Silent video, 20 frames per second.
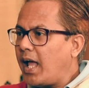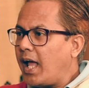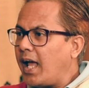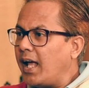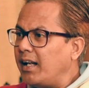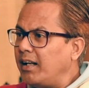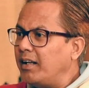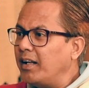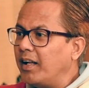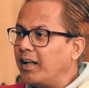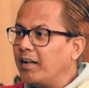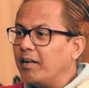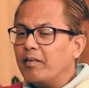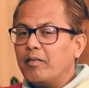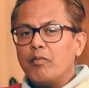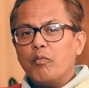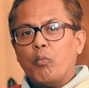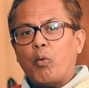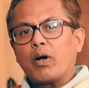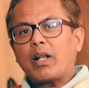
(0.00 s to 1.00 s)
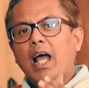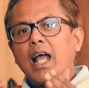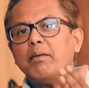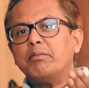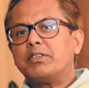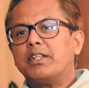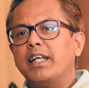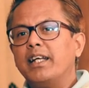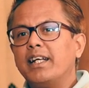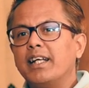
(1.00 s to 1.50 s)
And what I
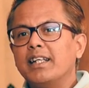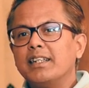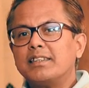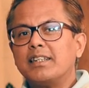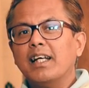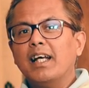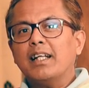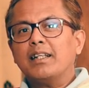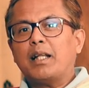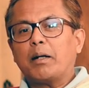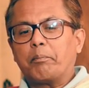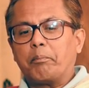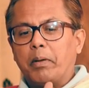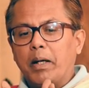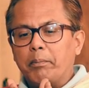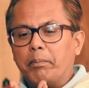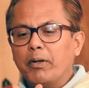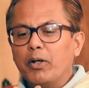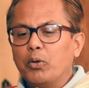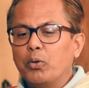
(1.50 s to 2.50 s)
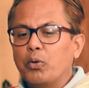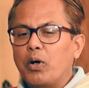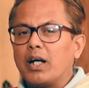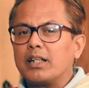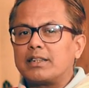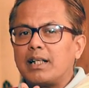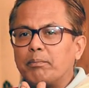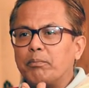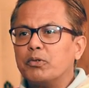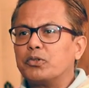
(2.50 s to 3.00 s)
am saying is that people who are
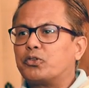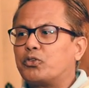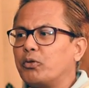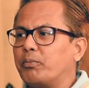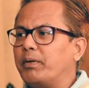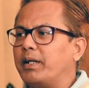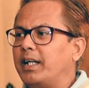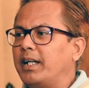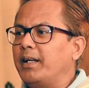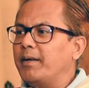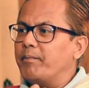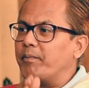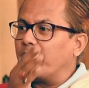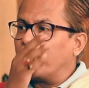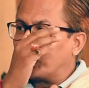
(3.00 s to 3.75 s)
supposed to be